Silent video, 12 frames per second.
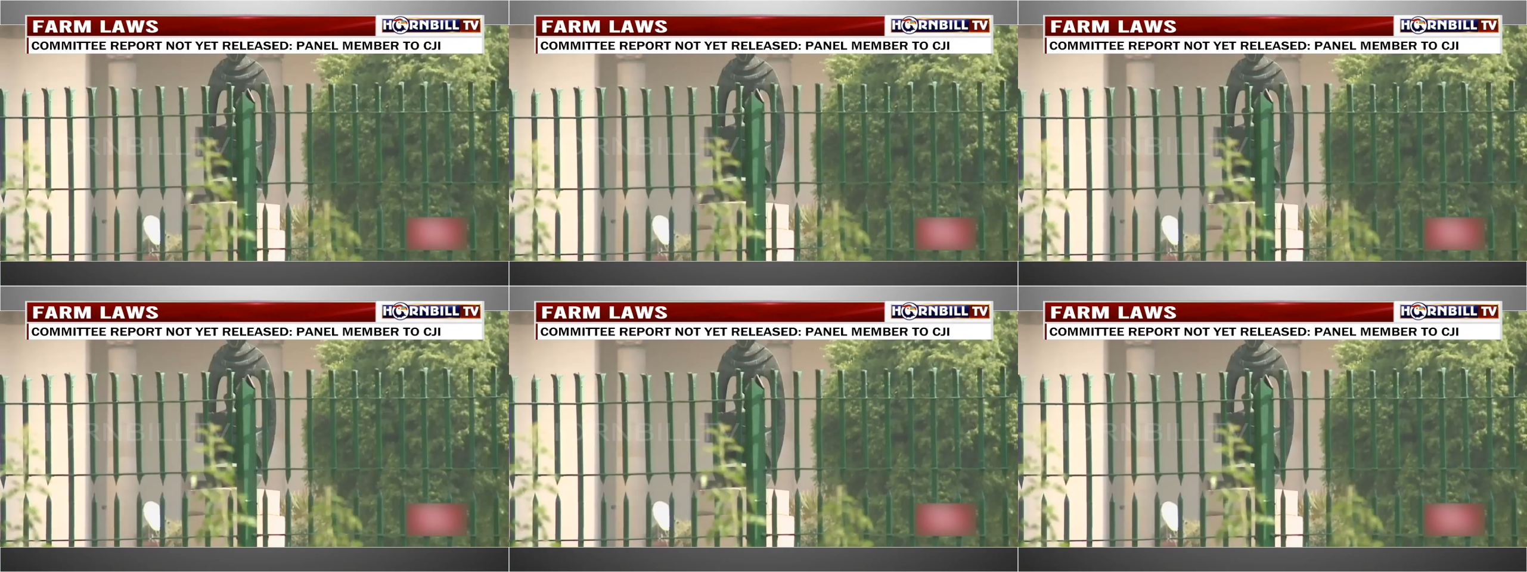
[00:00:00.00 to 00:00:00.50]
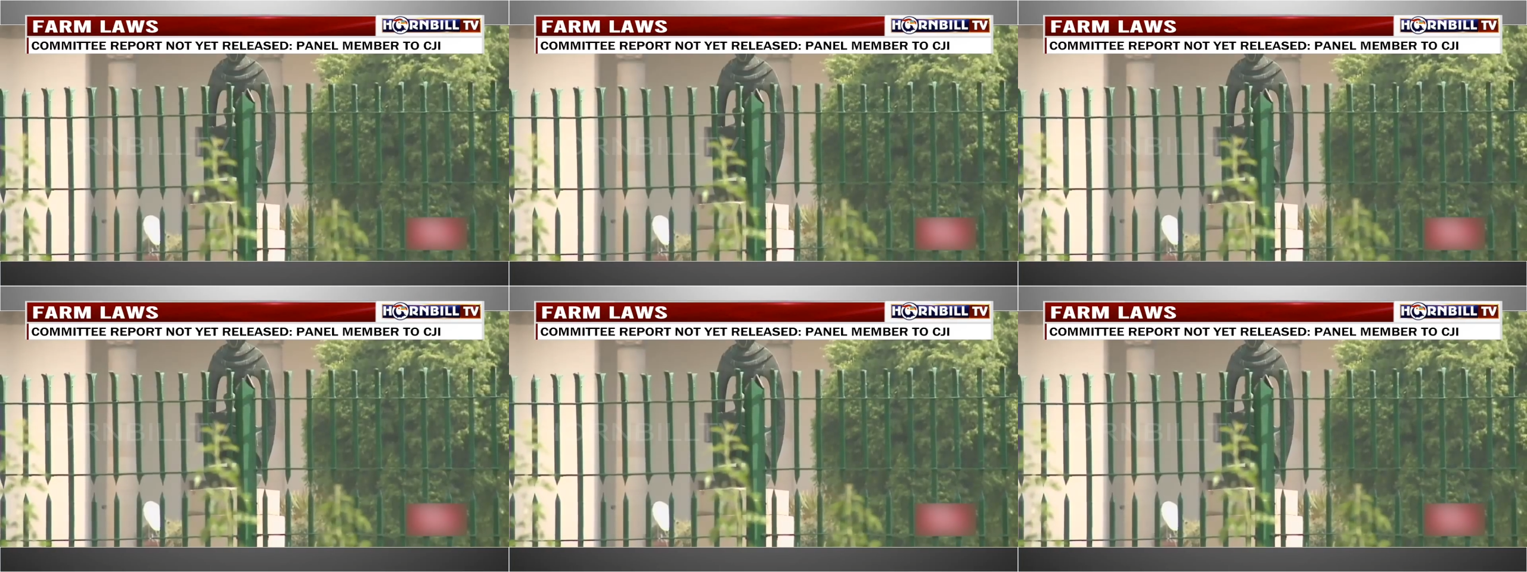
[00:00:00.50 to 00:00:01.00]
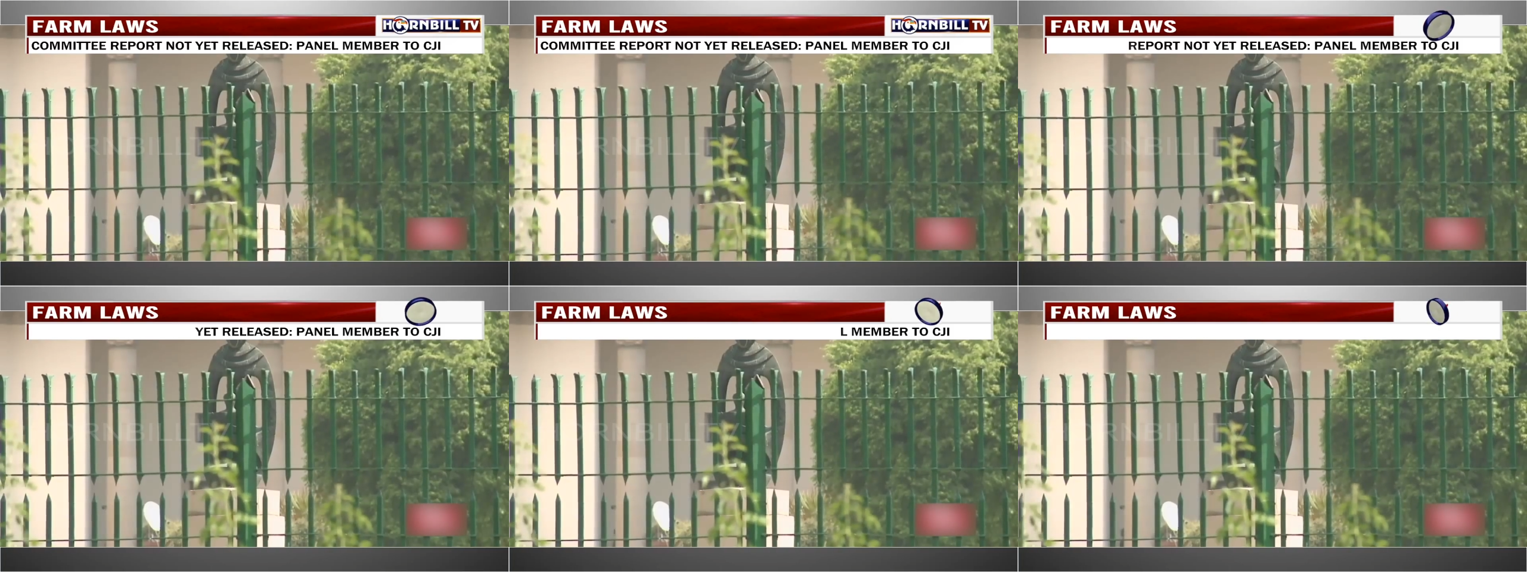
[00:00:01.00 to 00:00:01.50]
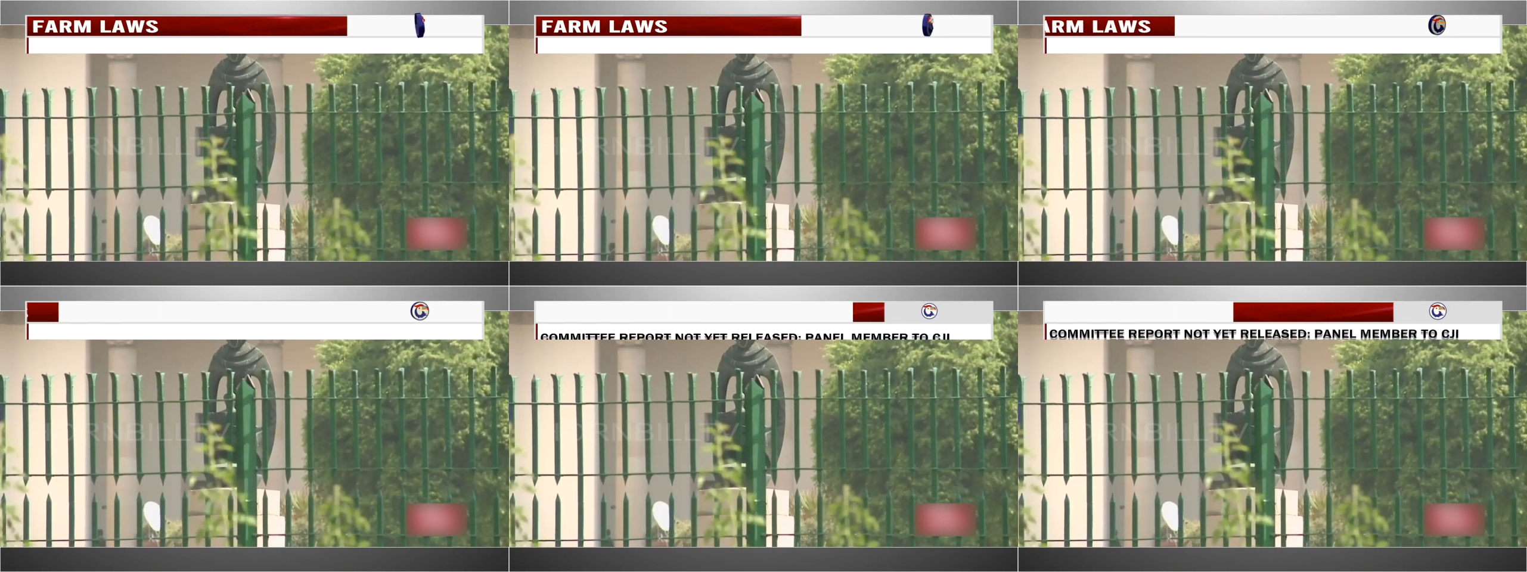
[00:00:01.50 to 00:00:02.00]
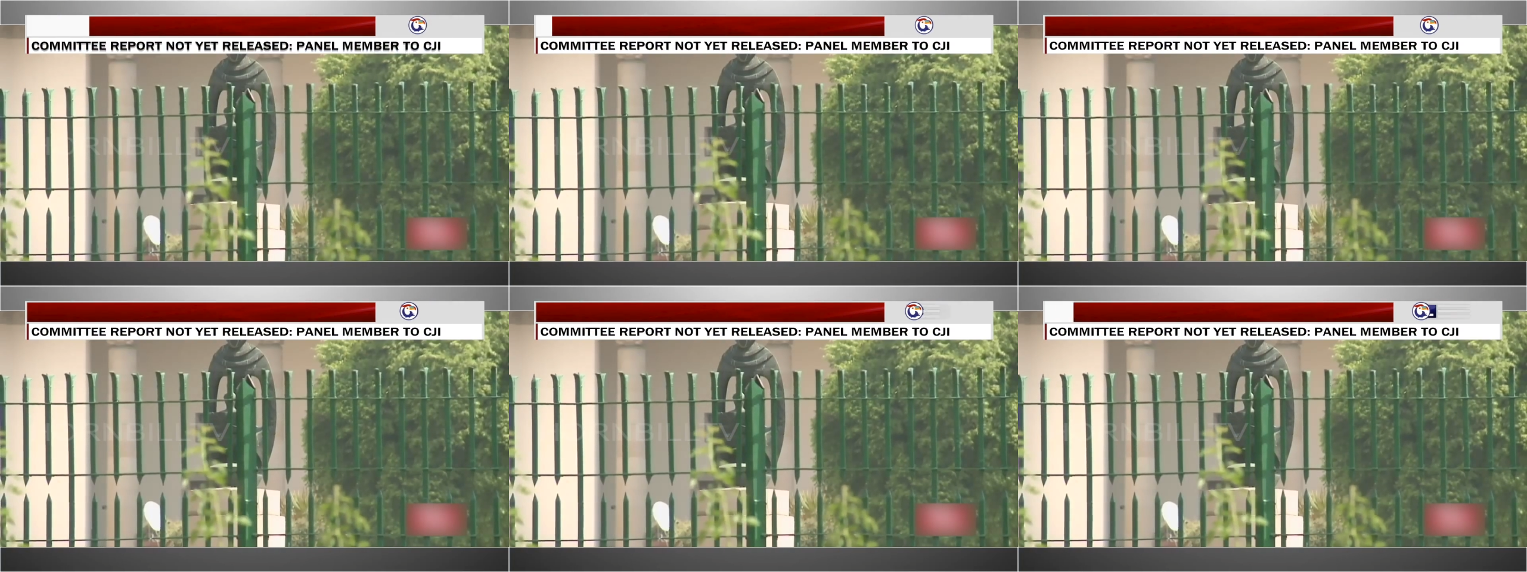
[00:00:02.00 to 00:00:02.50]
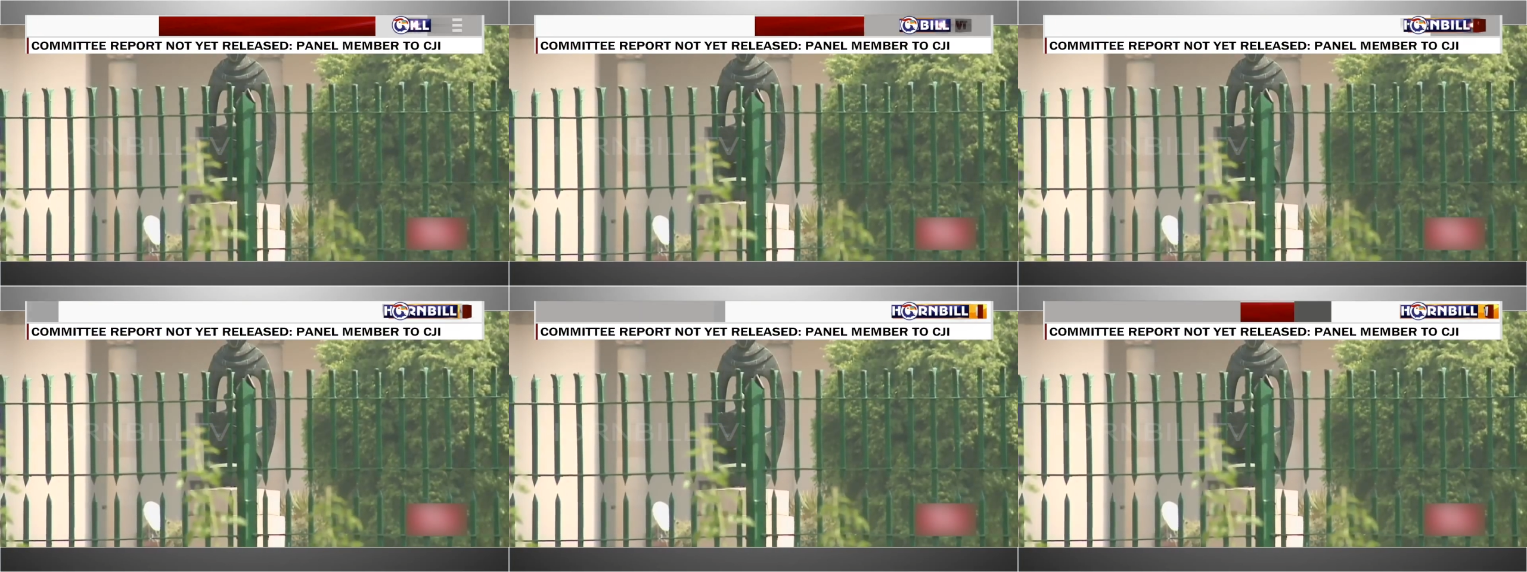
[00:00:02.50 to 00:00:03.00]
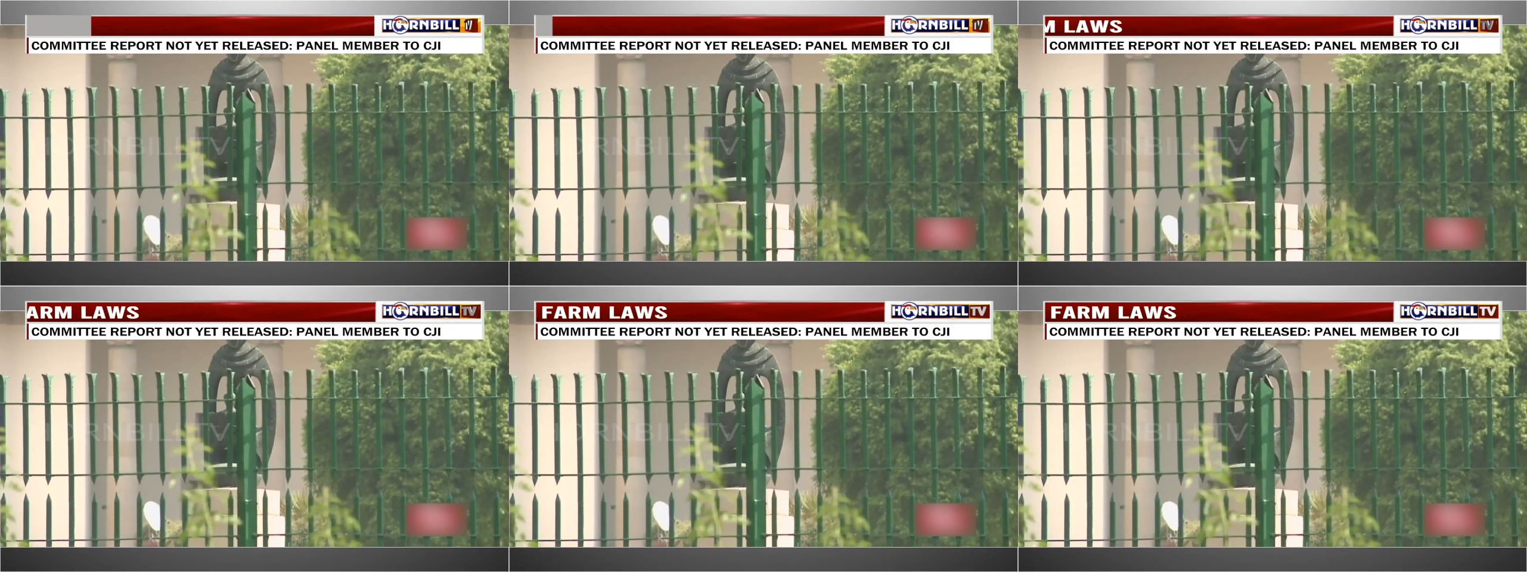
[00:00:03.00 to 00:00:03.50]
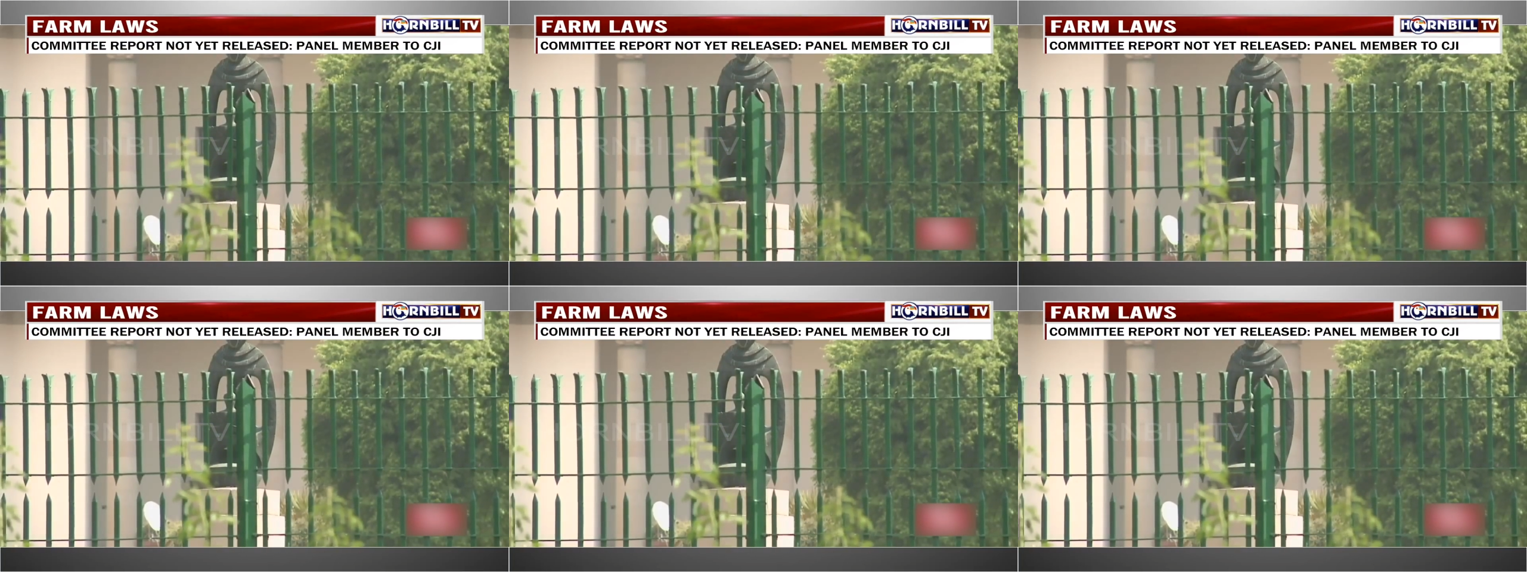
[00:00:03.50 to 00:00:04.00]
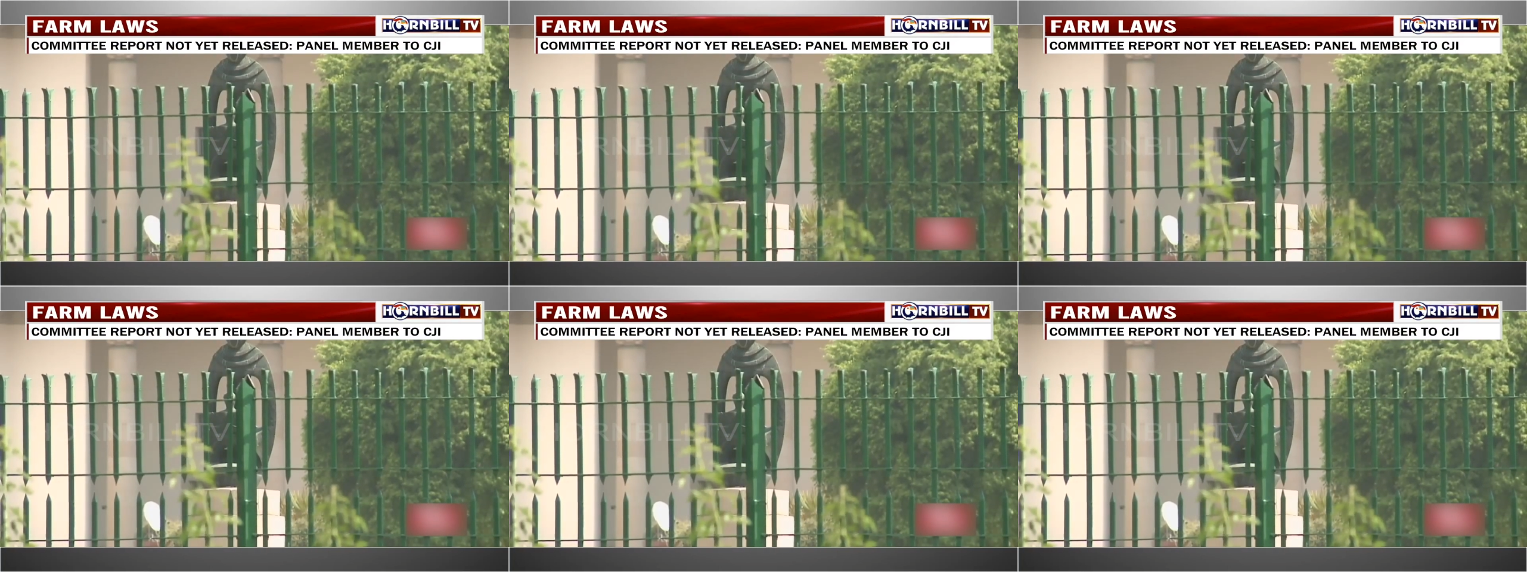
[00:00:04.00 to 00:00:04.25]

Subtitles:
No face is visible, so there are no lips to read.